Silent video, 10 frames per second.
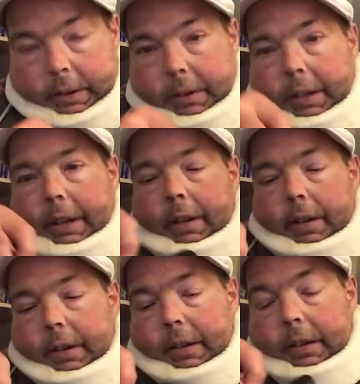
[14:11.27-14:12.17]
Okay,
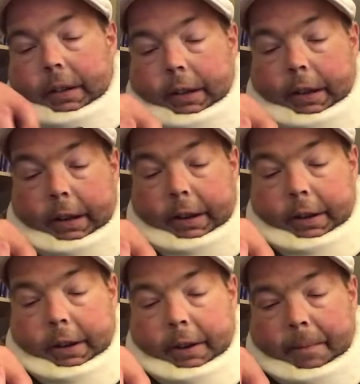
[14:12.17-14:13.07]
and
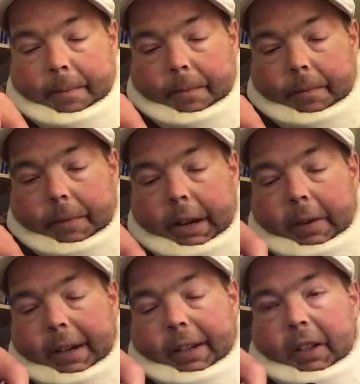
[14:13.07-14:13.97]
now
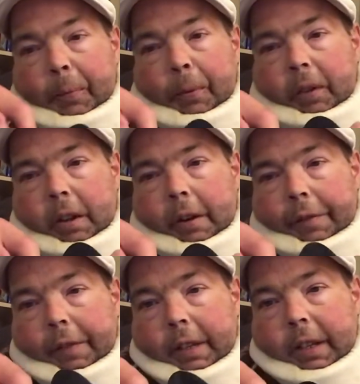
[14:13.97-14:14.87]
it does pull
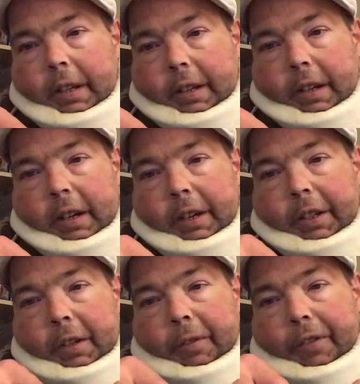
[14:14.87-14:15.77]
off,
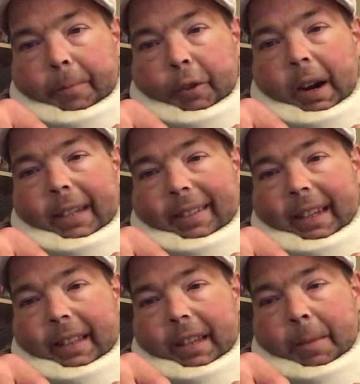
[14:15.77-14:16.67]
you know, some dry
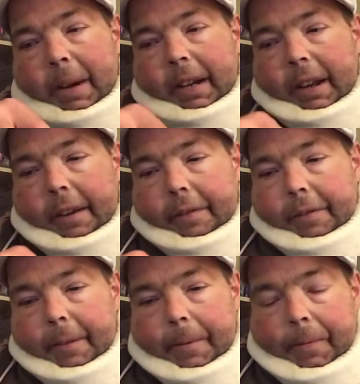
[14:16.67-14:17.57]
skin that you might have,
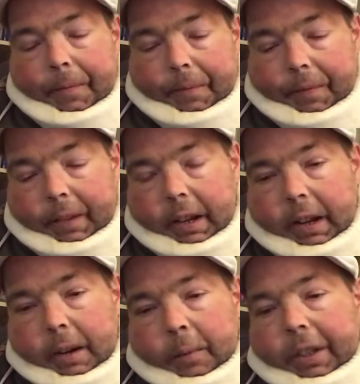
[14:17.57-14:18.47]

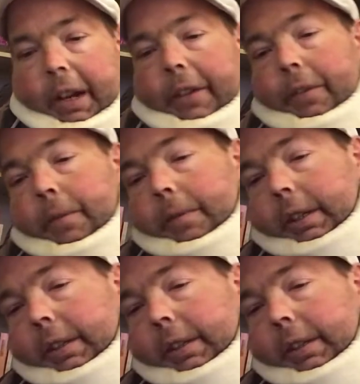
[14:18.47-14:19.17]
which I do.